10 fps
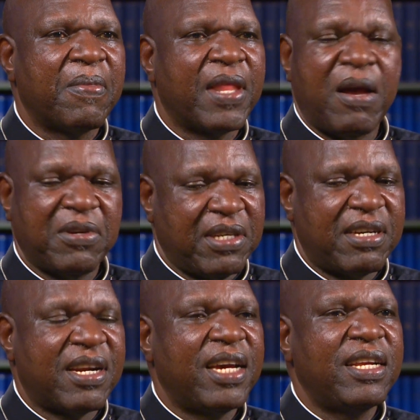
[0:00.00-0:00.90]
I was
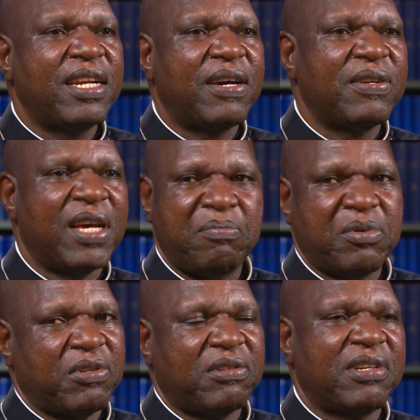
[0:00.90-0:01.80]
crying down there,
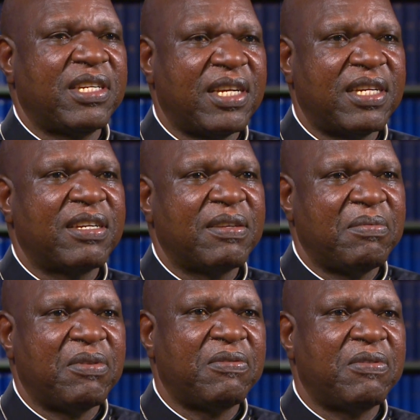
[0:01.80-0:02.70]
prostrated
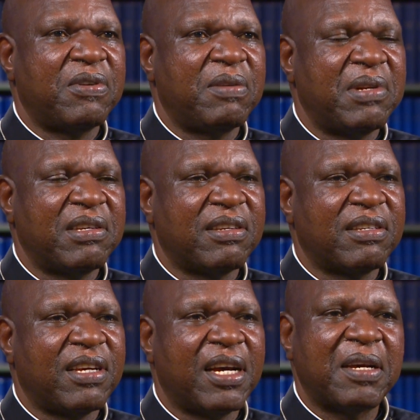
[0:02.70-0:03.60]
before the Blessed
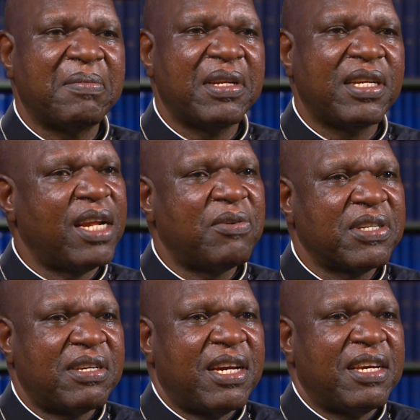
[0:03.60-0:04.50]
Sacrament, and I was
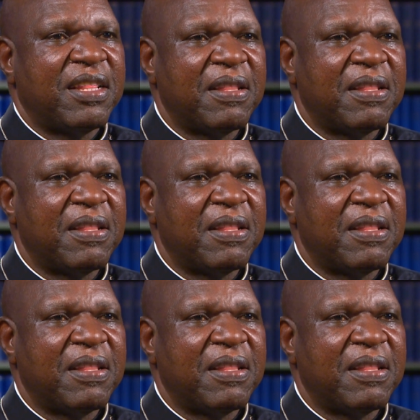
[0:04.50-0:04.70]
crying.